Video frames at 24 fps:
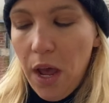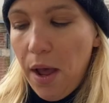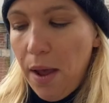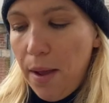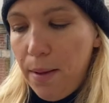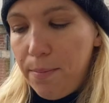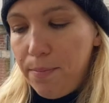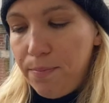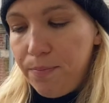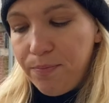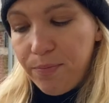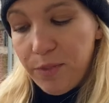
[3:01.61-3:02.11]

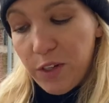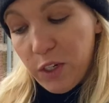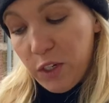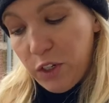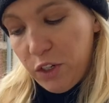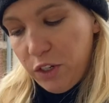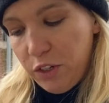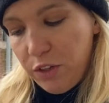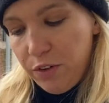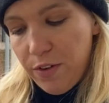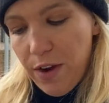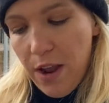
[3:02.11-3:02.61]
Um, they're
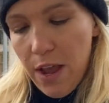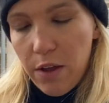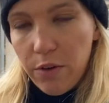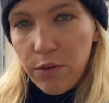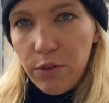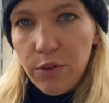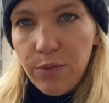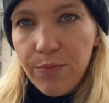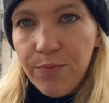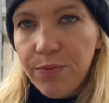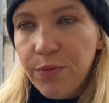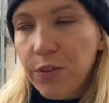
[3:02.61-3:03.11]
still
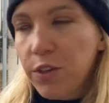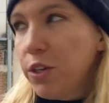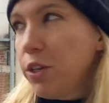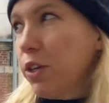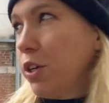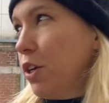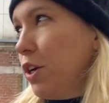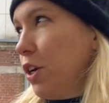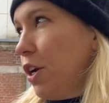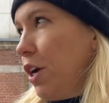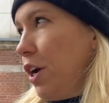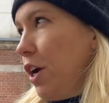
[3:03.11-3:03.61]
around.
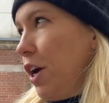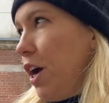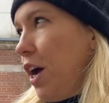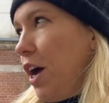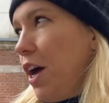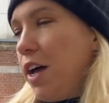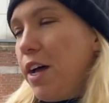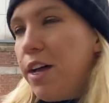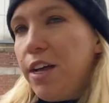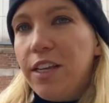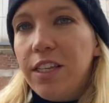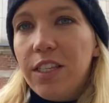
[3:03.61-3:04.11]

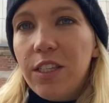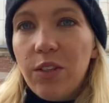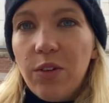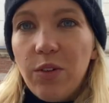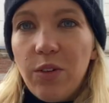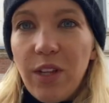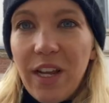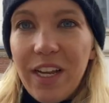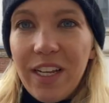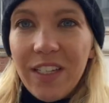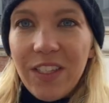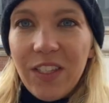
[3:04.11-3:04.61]
Uh, so
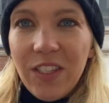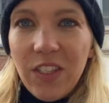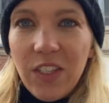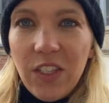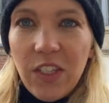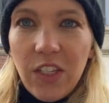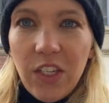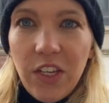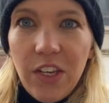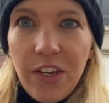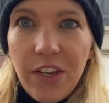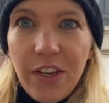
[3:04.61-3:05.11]
let's
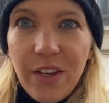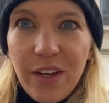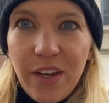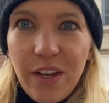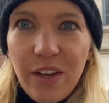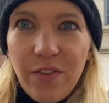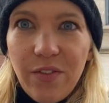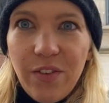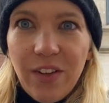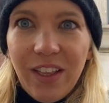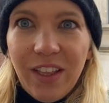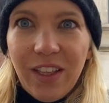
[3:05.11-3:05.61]
see
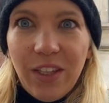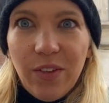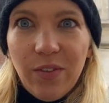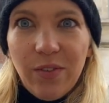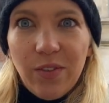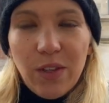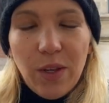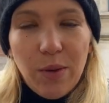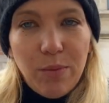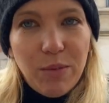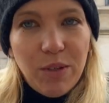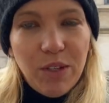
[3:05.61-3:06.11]
if it
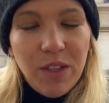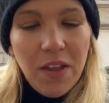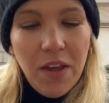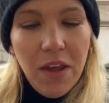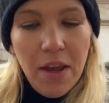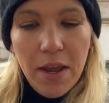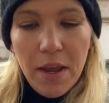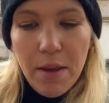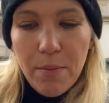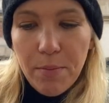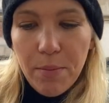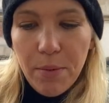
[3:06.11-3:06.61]
lives up to the
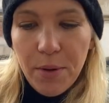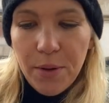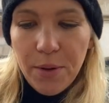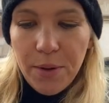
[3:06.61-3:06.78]
hype.